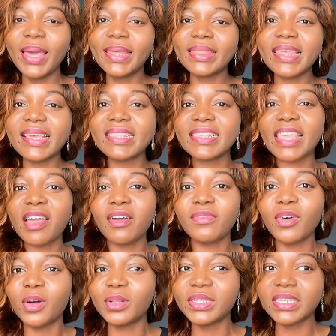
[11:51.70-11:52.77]
takes care of
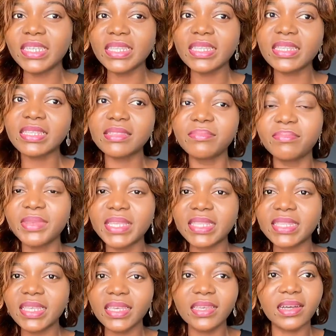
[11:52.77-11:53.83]
all these
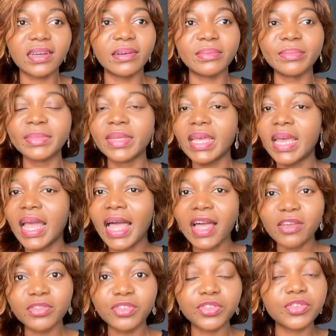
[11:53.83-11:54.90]
basic
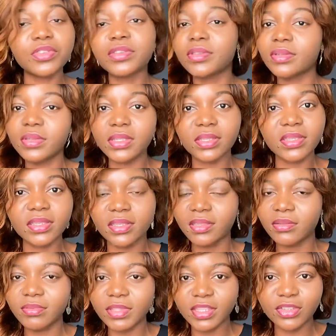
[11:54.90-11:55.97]
house chores. It
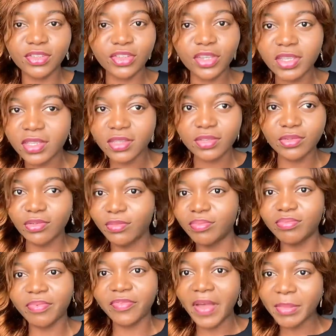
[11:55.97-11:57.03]
is just
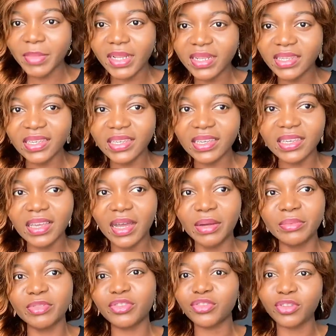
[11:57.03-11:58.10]
family
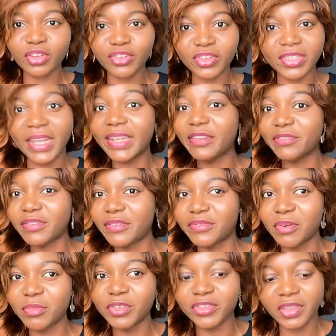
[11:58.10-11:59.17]
structures are different
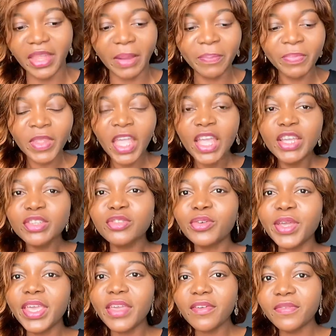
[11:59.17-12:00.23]
from each other.
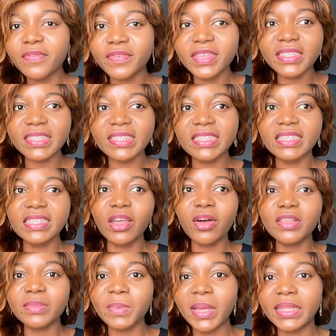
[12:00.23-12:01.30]
So if it is the
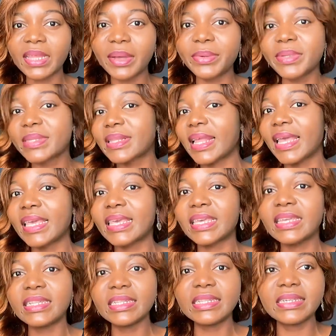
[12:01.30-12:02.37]
husband that was like
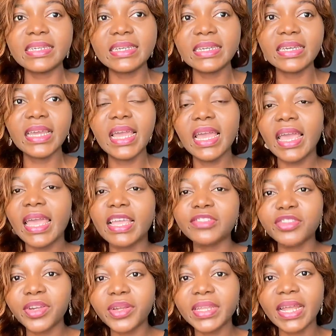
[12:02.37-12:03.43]
in the
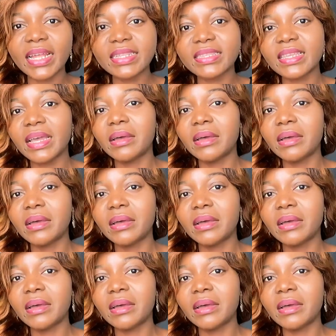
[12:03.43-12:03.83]
ensuring that